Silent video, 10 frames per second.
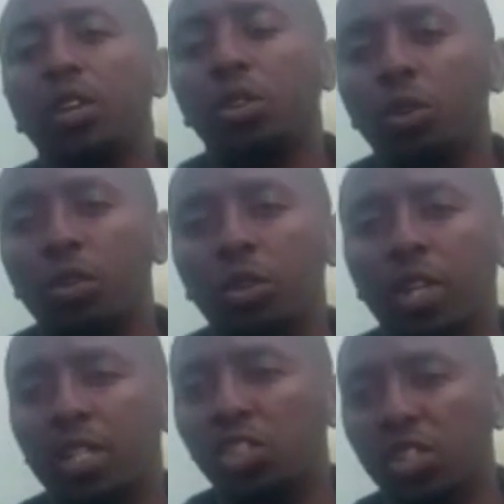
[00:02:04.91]
You
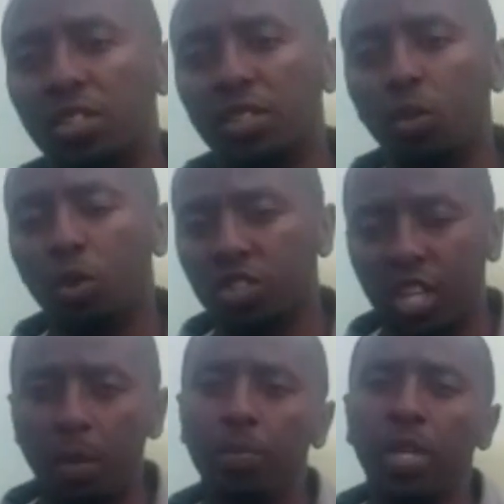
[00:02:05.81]
can just
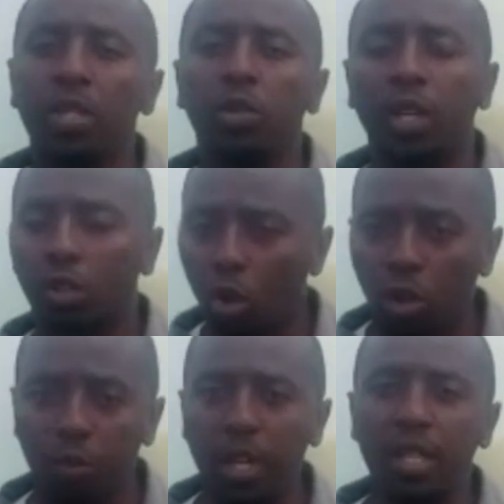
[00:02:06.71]
WhatsApp me, you can
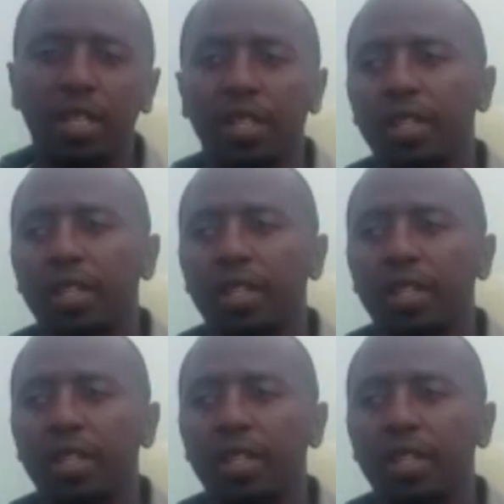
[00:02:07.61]
call me,